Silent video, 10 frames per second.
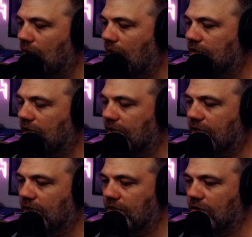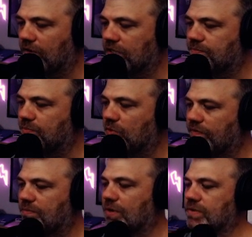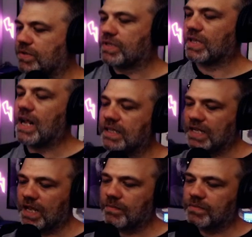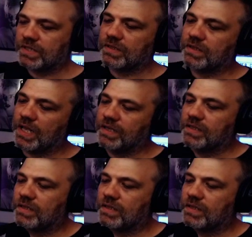And like, these movie posters a lot of times, the